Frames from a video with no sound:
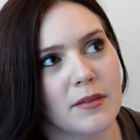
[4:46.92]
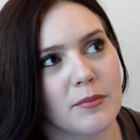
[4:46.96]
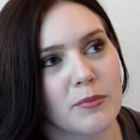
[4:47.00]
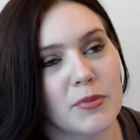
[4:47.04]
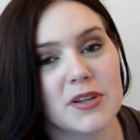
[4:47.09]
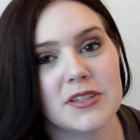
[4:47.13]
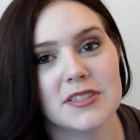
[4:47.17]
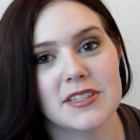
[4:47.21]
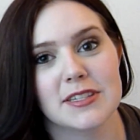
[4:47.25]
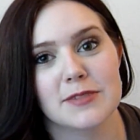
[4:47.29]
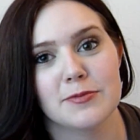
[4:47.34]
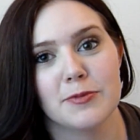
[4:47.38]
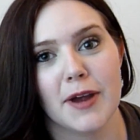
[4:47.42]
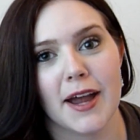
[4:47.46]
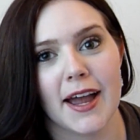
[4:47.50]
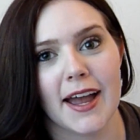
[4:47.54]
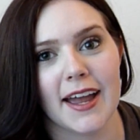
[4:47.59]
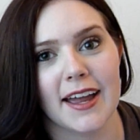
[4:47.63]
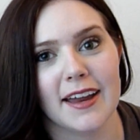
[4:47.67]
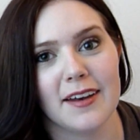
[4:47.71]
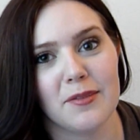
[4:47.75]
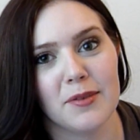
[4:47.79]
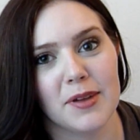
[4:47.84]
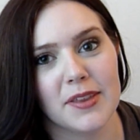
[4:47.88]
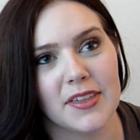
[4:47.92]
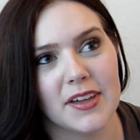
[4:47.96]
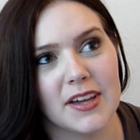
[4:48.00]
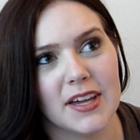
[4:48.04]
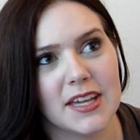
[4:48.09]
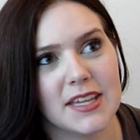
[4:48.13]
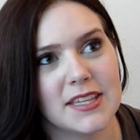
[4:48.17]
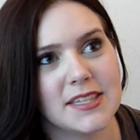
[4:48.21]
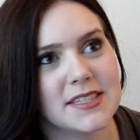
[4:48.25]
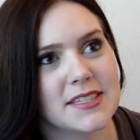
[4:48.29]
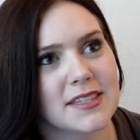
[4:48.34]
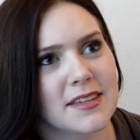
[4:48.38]
Princess Bride with
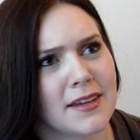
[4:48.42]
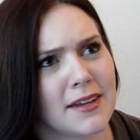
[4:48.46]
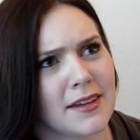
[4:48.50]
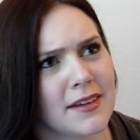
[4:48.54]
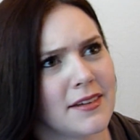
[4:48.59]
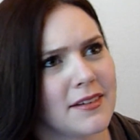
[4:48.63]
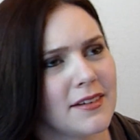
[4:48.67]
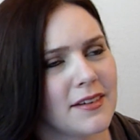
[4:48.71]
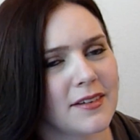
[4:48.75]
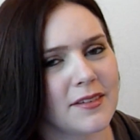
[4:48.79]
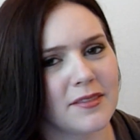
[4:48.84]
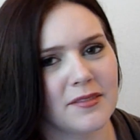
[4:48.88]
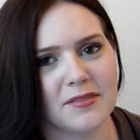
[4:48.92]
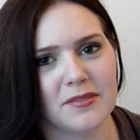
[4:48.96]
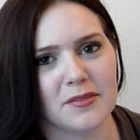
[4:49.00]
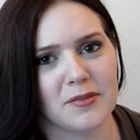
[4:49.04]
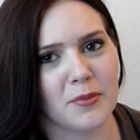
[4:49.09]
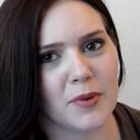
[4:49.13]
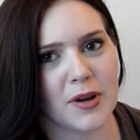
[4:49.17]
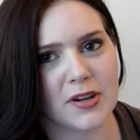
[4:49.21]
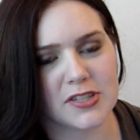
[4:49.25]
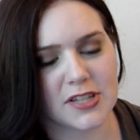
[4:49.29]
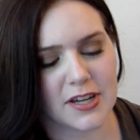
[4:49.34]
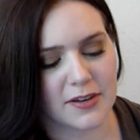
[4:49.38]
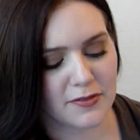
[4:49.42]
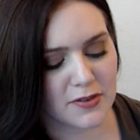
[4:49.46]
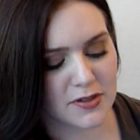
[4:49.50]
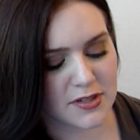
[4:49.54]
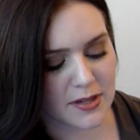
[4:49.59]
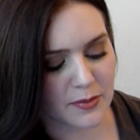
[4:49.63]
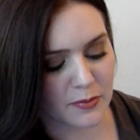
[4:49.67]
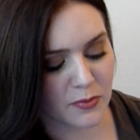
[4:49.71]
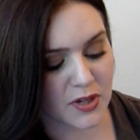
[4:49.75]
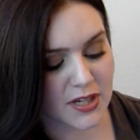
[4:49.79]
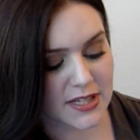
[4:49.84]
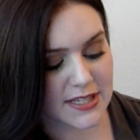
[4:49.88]
us, watching it for
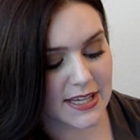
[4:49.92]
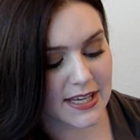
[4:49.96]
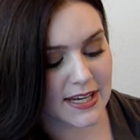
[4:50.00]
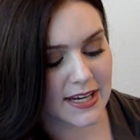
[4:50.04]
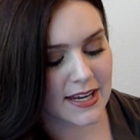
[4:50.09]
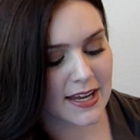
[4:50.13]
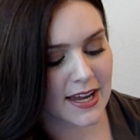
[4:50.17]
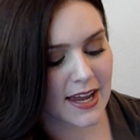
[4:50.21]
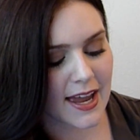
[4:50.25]
some reason.